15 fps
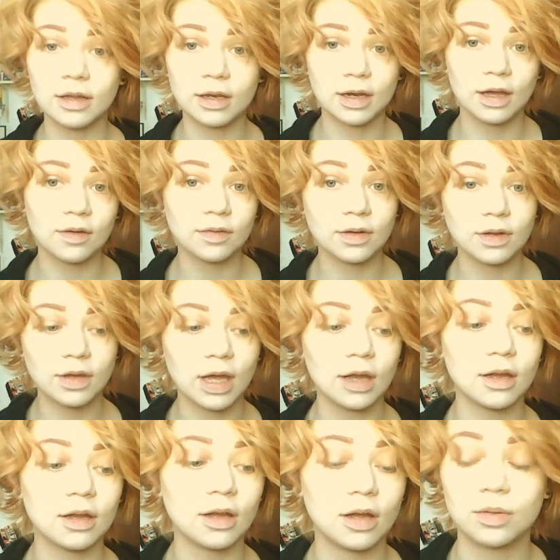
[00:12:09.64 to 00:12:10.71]
and then after that
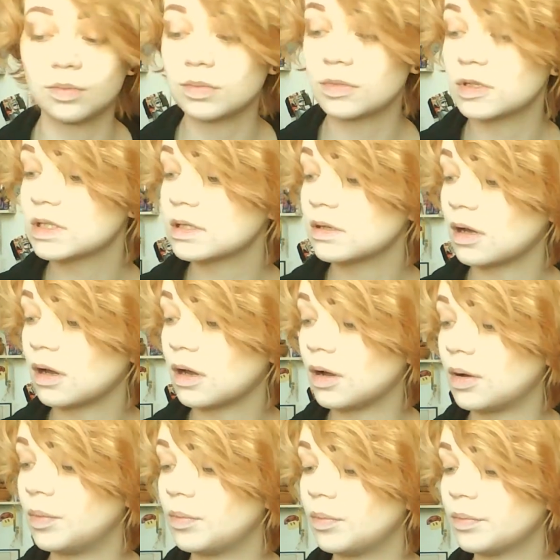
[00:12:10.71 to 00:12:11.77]
comes
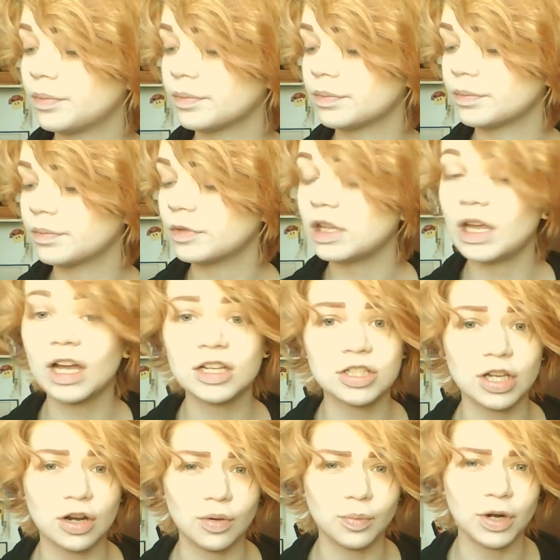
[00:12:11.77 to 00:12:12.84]
the
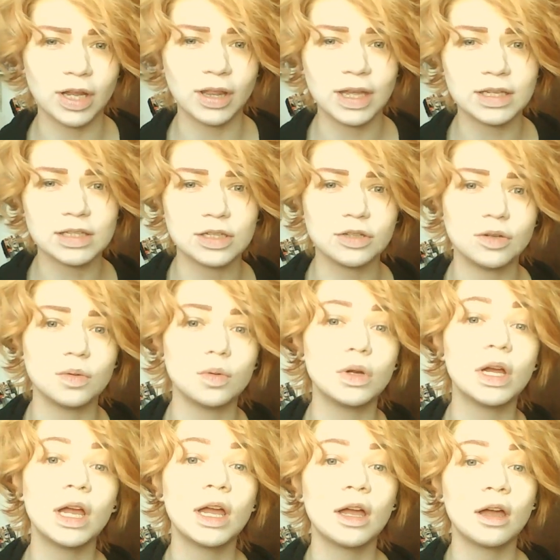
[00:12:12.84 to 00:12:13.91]
eyeshadow. I like to do
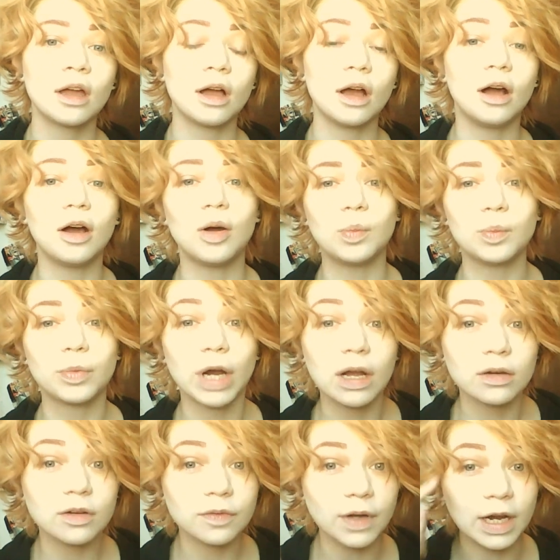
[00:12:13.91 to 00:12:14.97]

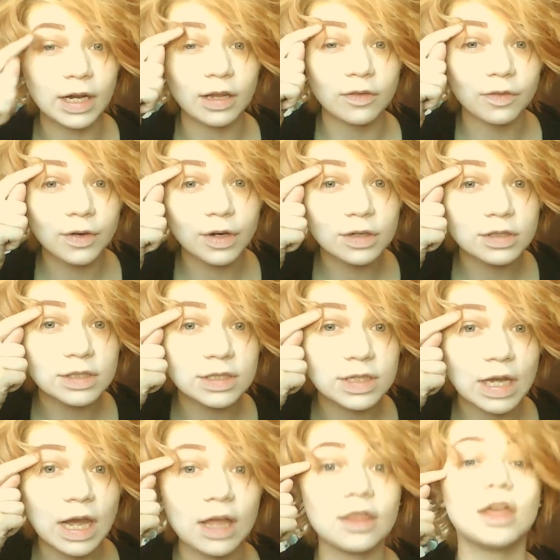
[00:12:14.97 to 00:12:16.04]
brow defining first,
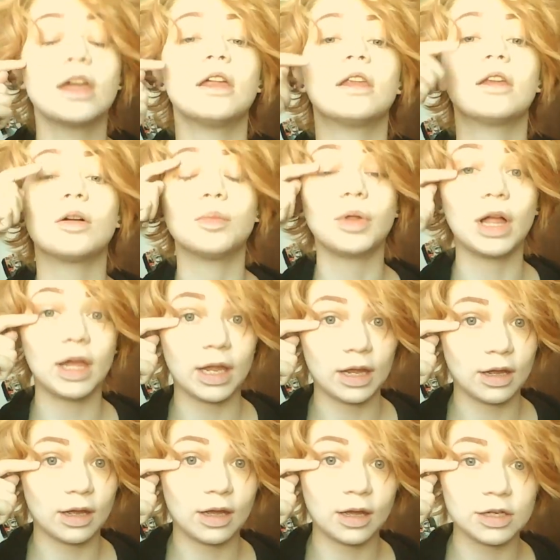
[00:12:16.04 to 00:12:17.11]
and then
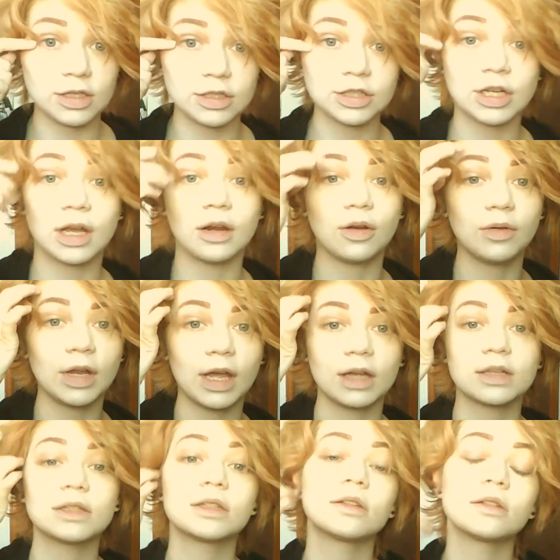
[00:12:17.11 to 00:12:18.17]
applying eyeshadow
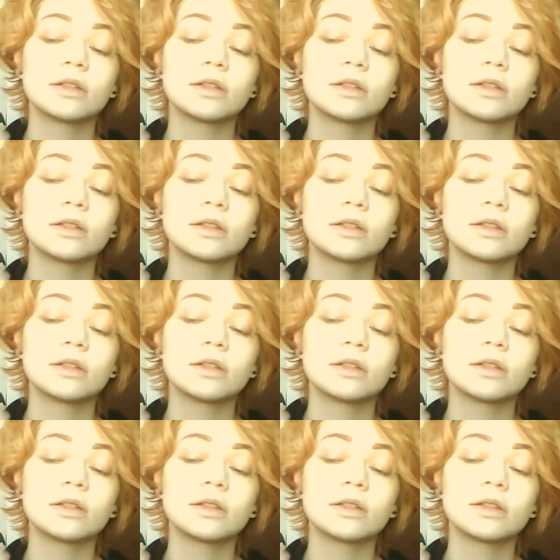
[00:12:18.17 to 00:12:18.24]
next.